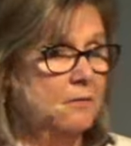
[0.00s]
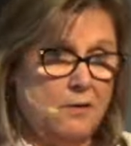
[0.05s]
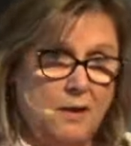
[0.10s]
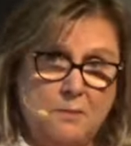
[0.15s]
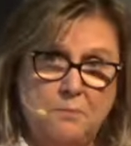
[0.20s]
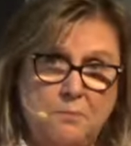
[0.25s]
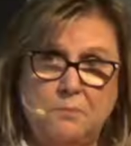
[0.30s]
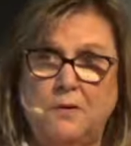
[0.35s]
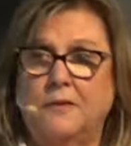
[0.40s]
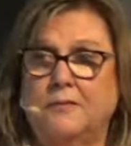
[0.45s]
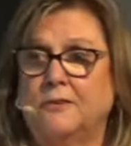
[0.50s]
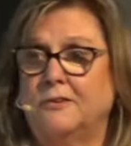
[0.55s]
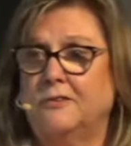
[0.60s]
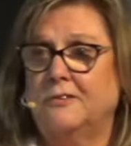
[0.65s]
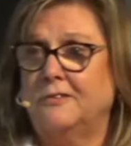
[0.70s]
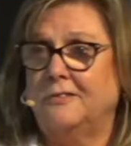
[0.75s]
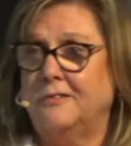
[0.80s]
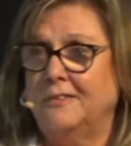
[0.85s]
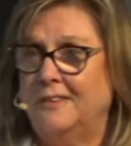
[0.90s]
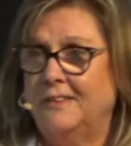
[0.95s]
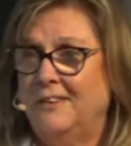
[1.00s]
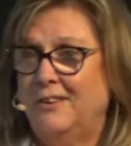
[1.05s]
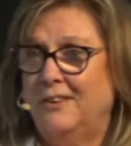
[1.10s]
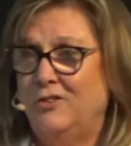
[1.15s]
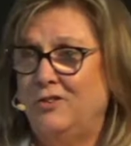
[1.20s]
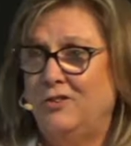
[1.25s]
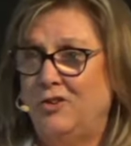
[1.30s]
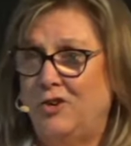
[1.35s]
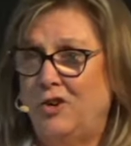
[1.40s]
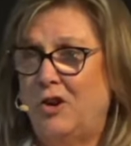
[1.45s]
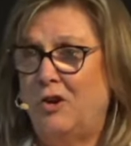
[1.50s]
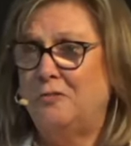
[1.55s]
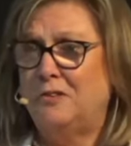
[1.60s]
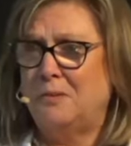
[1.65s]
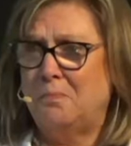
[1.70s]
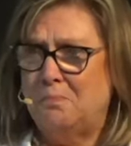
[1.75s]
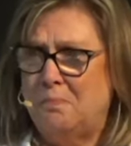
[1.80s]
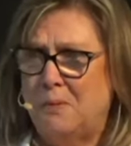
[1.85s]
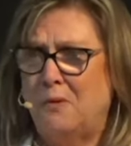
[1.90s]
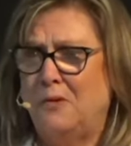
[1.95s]
Wright Brothers, you know, it
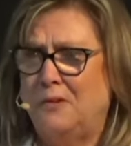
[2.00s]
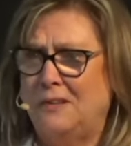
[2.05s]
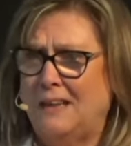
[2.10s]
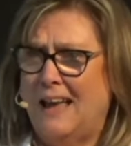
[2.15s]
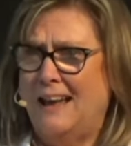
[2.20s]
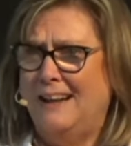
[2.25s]
was a bold